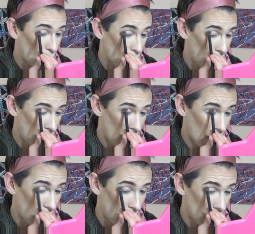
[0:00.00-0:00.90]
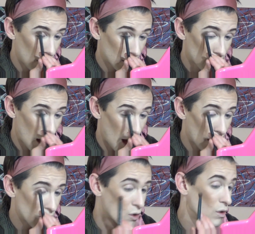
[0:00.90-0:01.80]
right
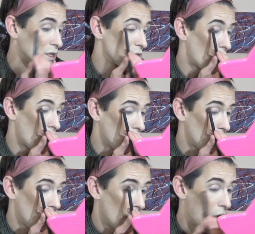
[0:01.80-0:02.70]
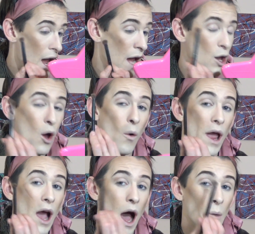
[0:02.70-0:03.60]
at the crease line and
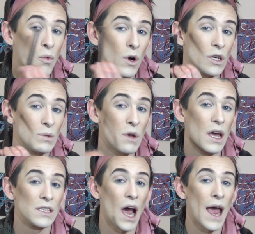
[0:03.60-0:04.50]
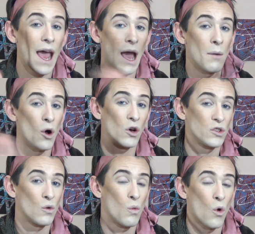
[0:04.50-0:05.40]
going upwards because I am
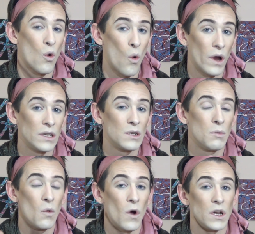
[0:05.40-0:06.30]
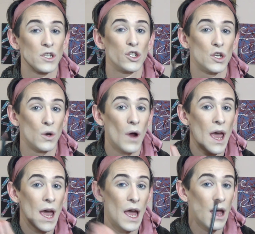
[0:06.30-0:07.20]
also going to be wanting to
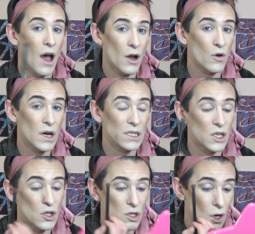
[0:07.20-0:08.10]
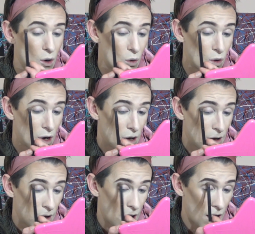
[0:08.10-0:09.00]
do a cut crease so
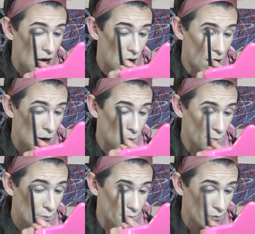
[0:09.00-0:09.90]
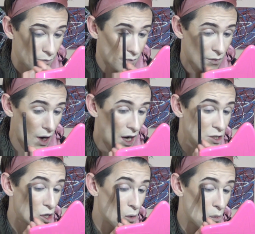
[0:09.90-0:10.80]
um, I
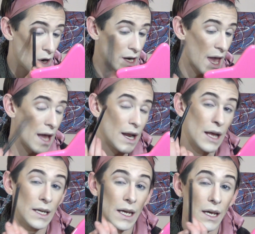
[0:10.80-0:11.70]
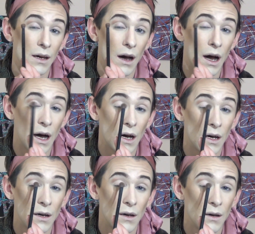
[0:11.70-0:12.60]
don't want to get any
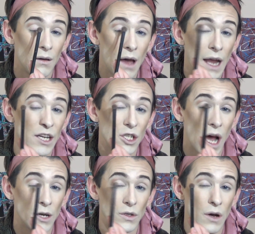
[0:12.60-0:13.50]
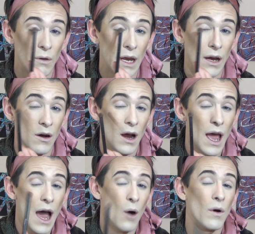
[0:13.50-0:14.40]
uh, any shadow down here.
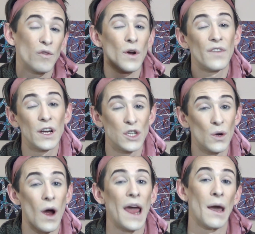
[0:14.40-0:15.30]
However, if I do, I